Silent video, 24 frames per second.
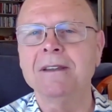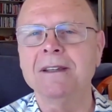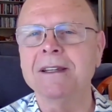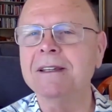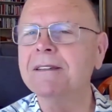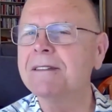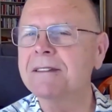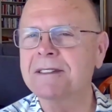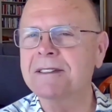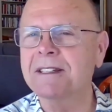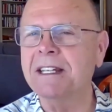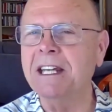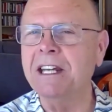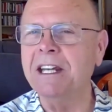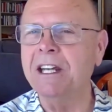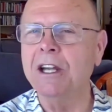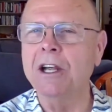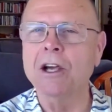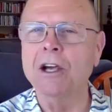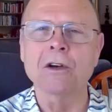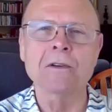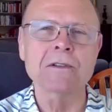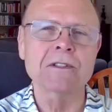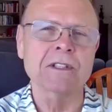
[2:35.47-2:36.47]
Then the
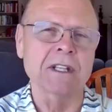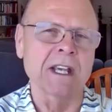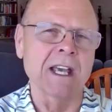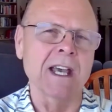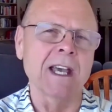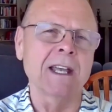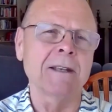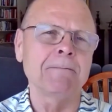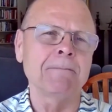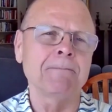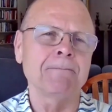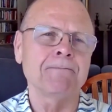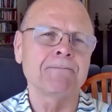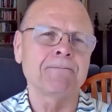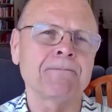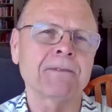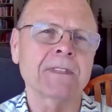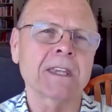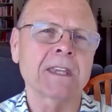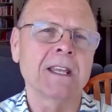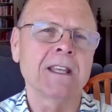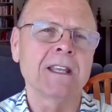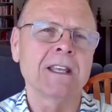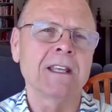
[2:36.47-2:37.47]
C E O said,
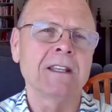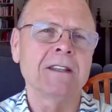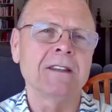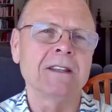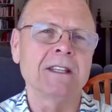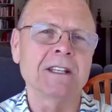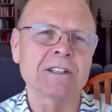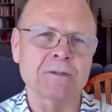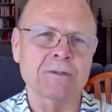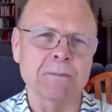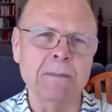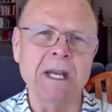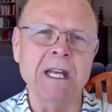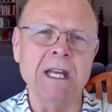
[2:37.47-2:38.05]
"This